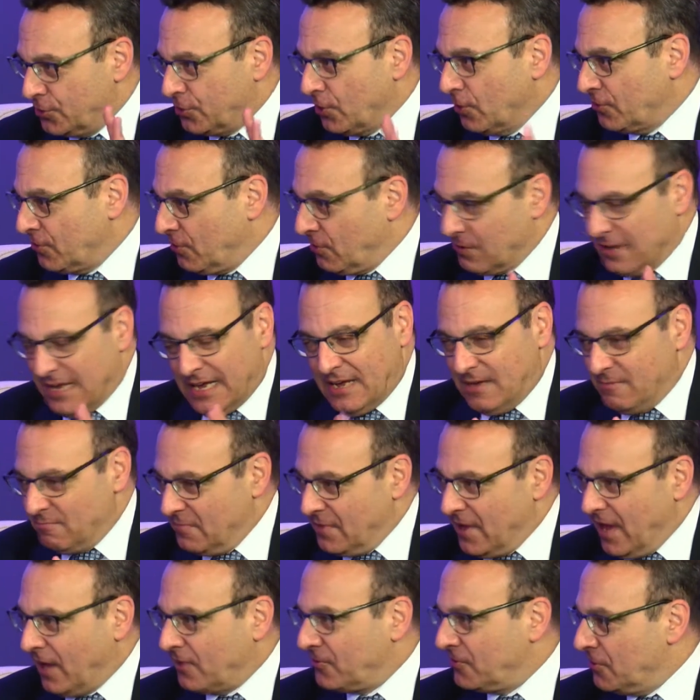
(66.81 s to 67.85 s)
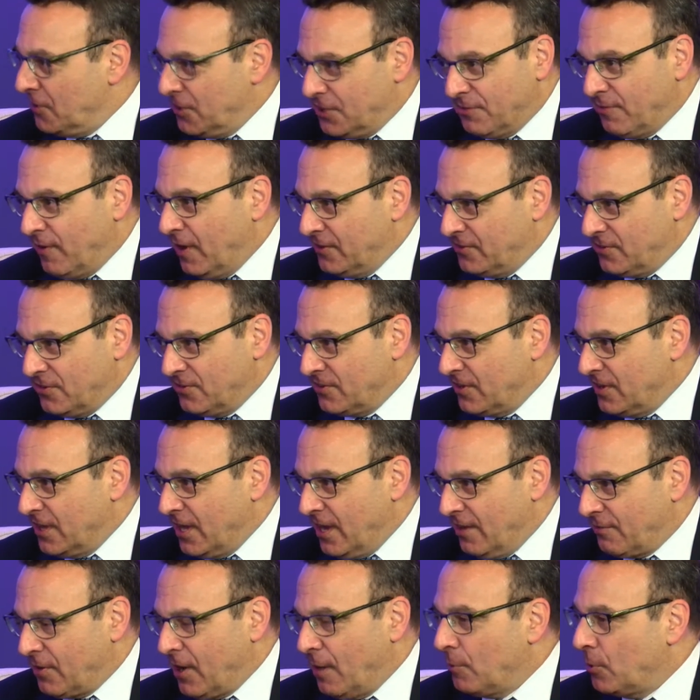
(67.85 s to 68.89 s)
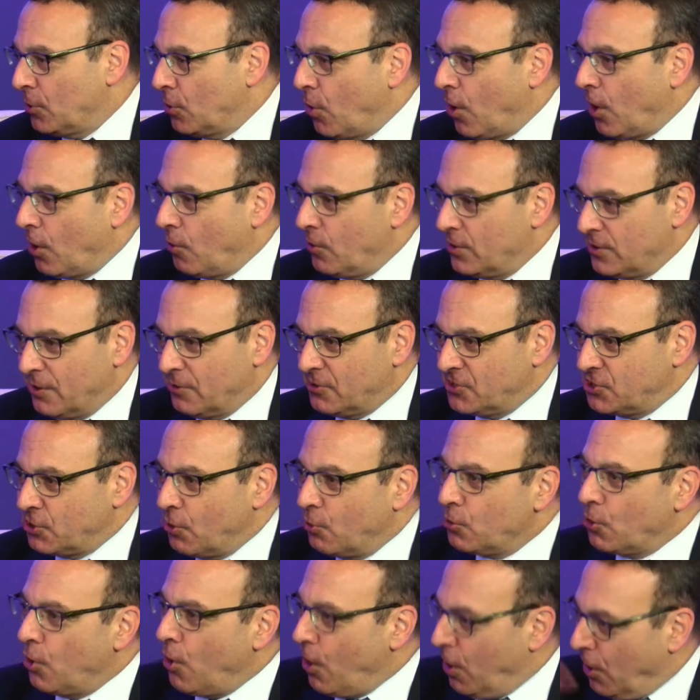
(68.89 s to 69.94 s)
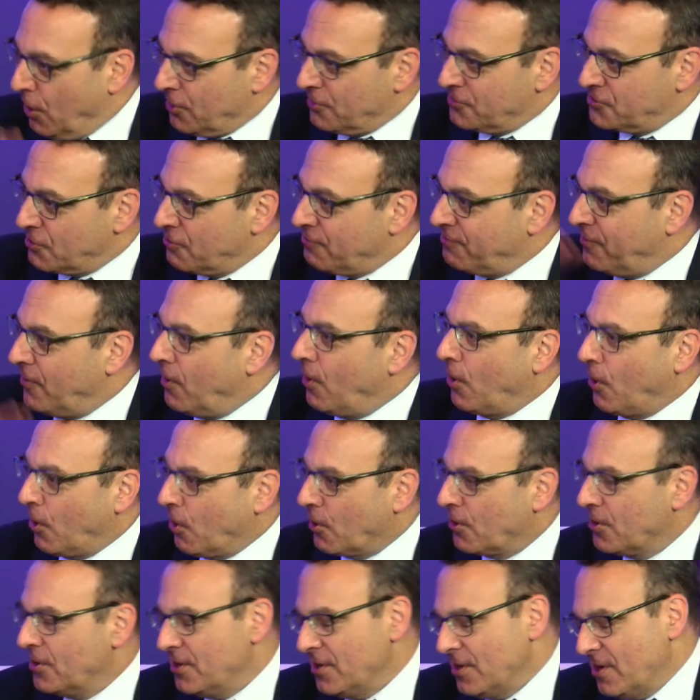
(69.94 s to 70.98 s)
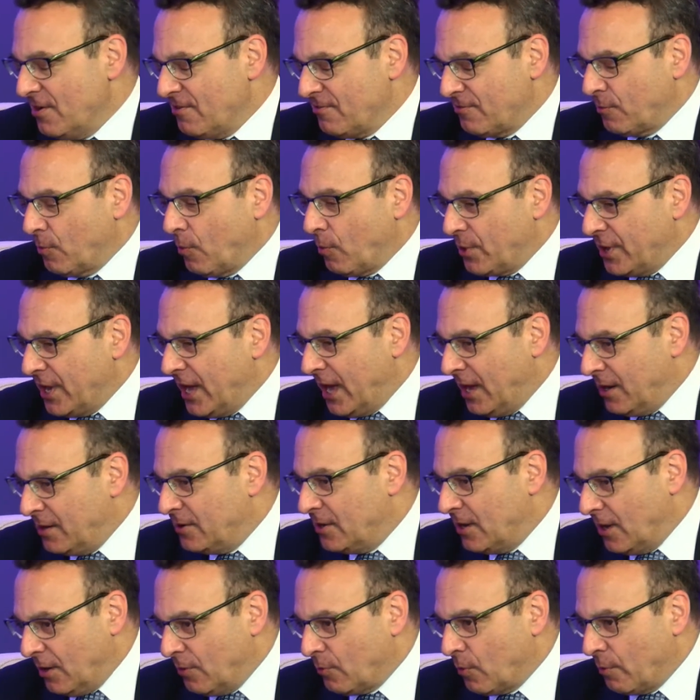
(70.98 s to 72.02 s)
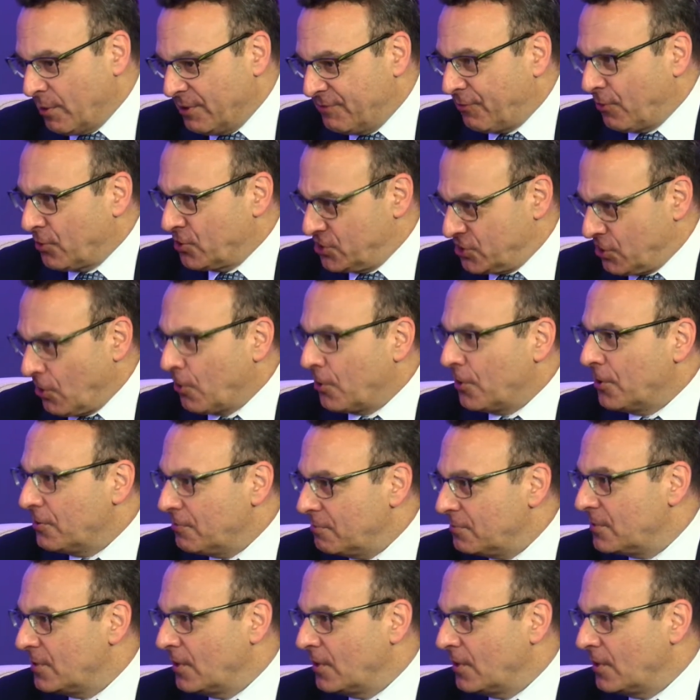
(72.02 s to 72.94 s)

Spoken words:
Those are excellent devices, and they have come along, so far from what we had when we first started.